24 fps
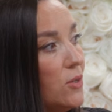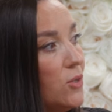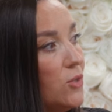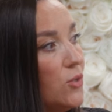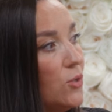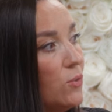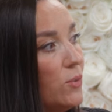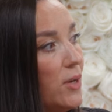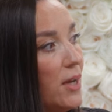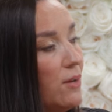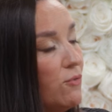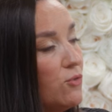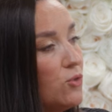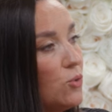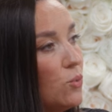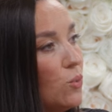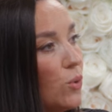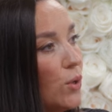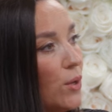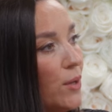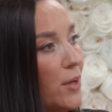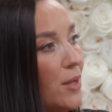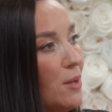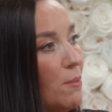you don't have to
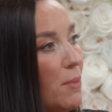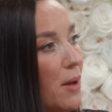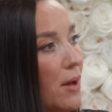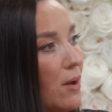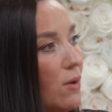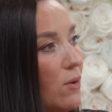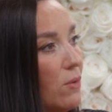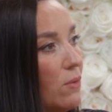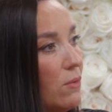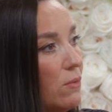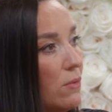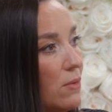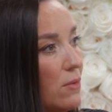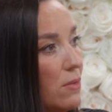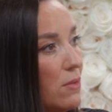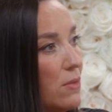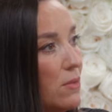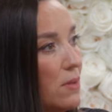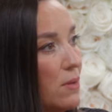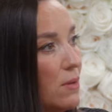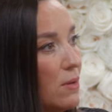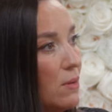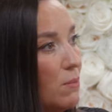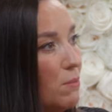worry about
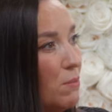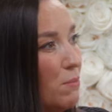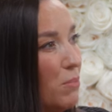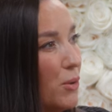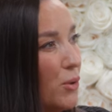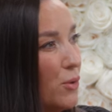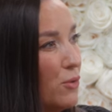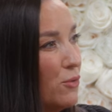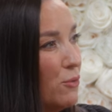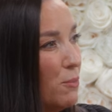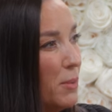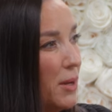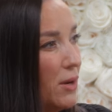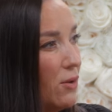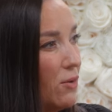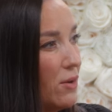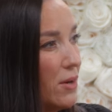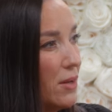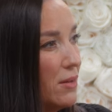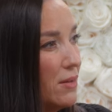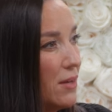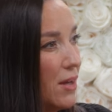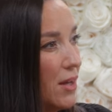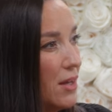the birth
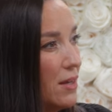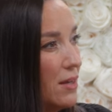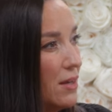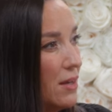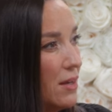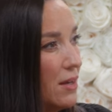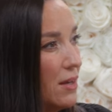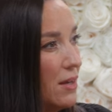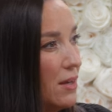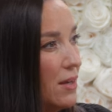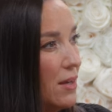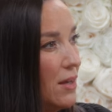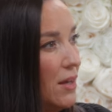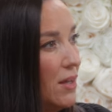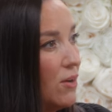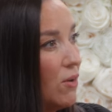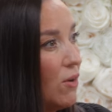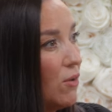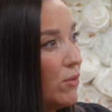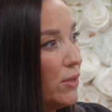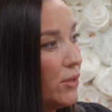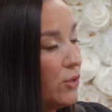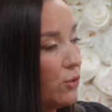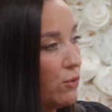parent, like mm-hmm. it
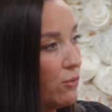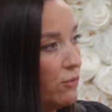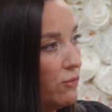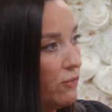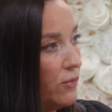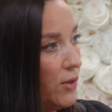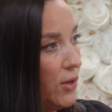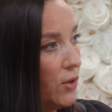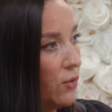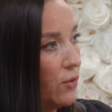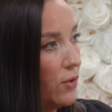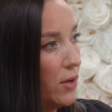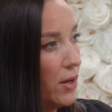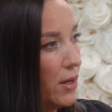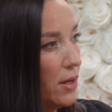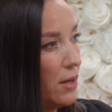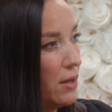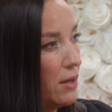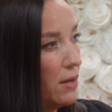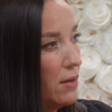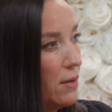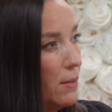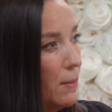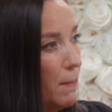all
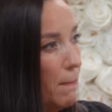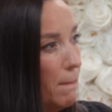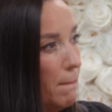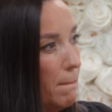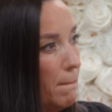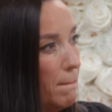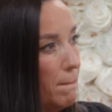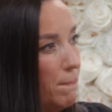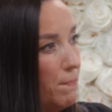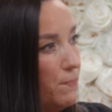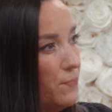interfering. Right.